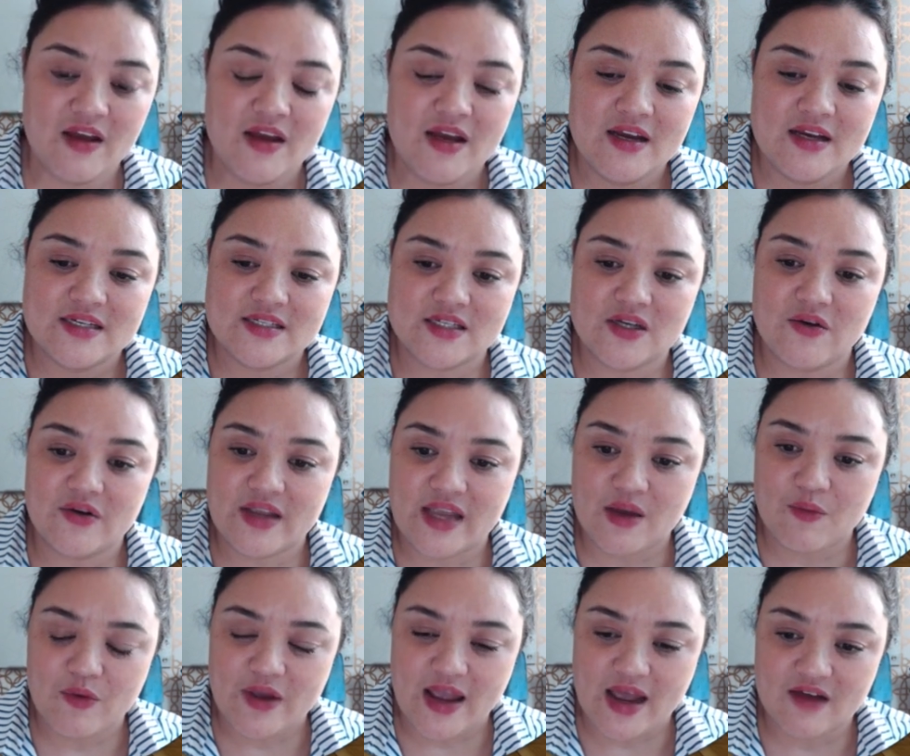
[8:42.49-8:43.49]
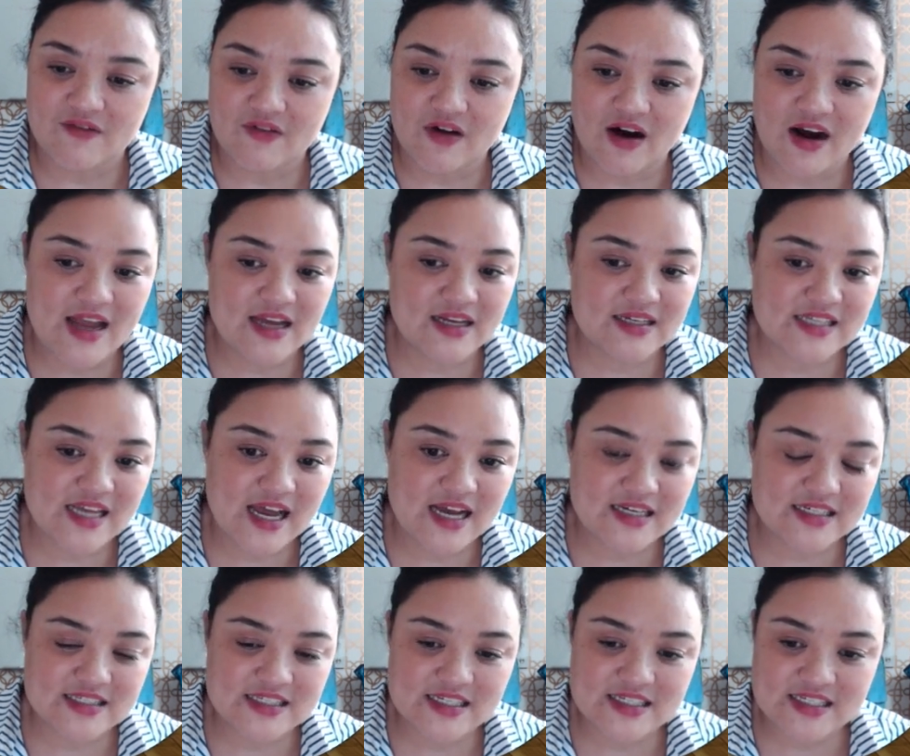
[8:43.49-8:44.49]
So again, we have our
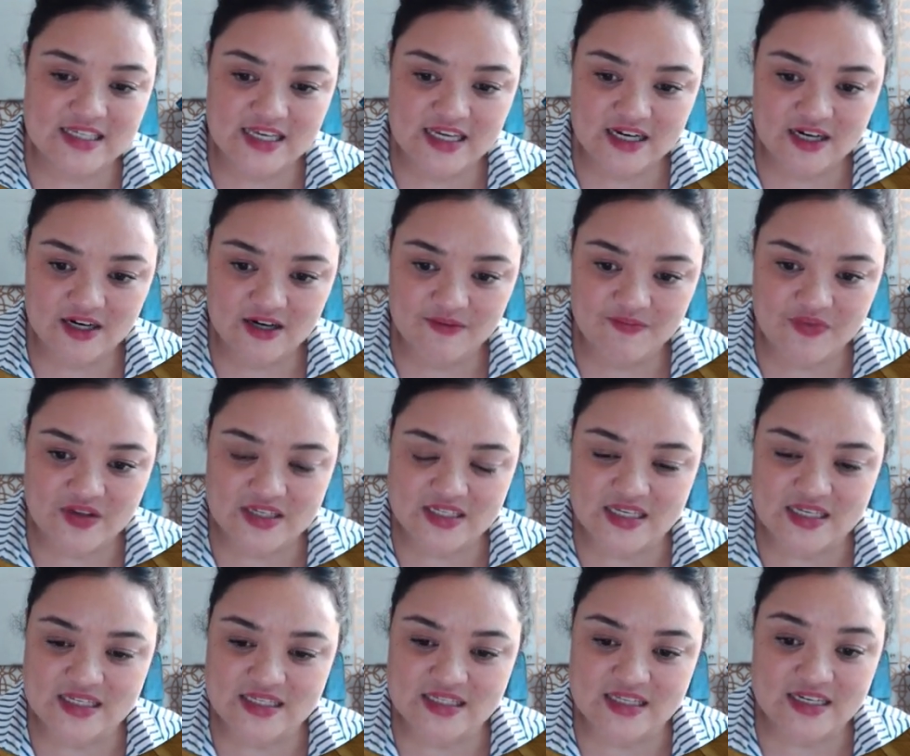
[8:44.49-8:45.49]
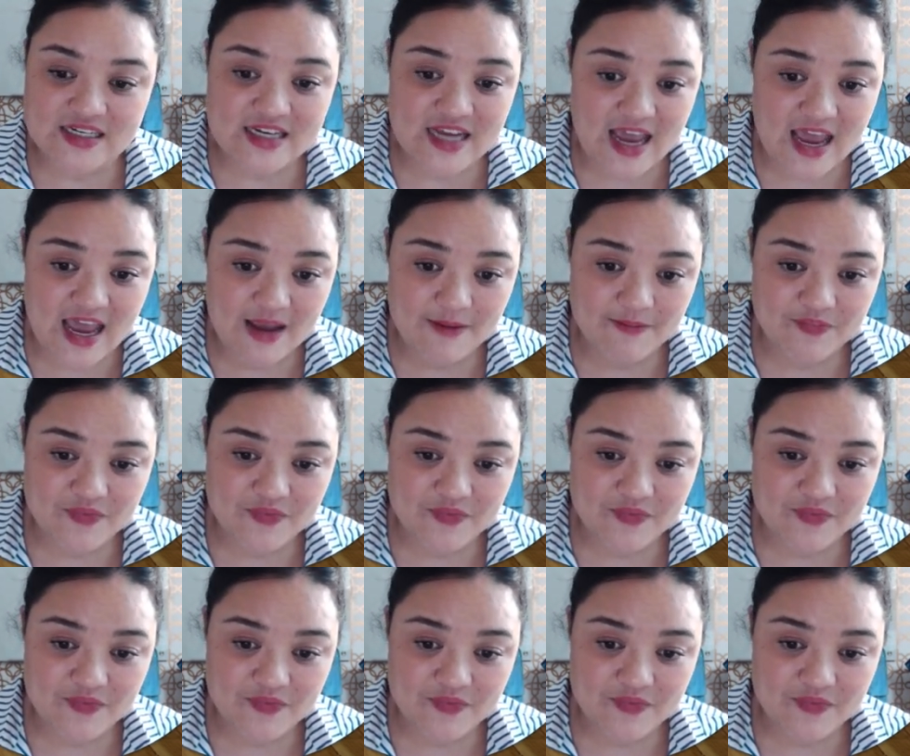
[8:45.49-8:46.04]
x-axis here. This is the day.